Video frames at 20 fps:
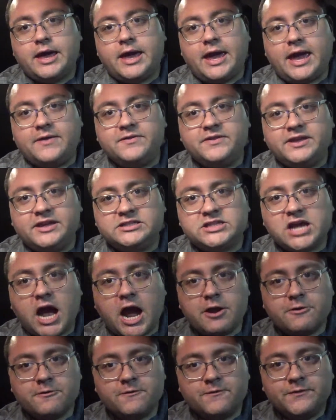and the
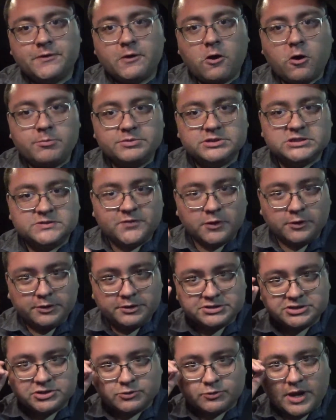entire film is
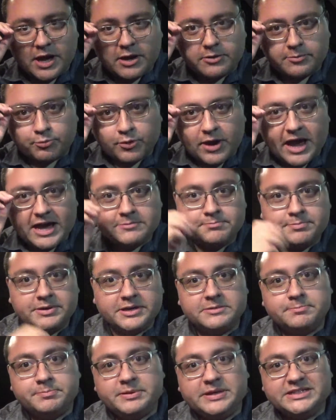focused around Brad
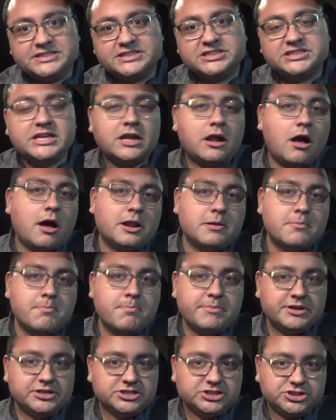Pitt being sent on a
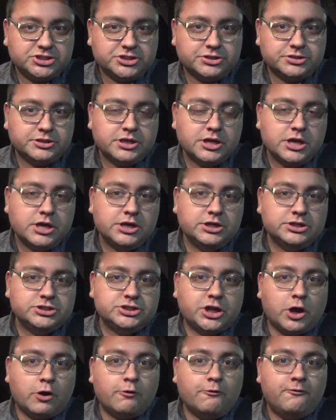mission
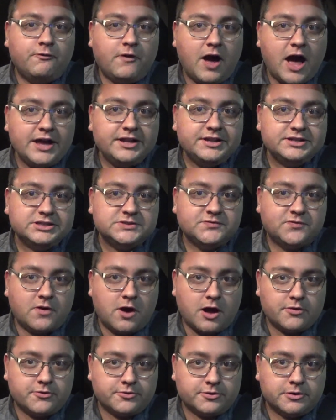to go find his
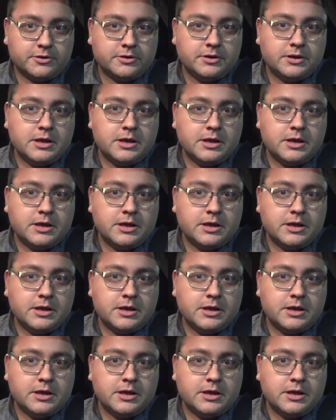father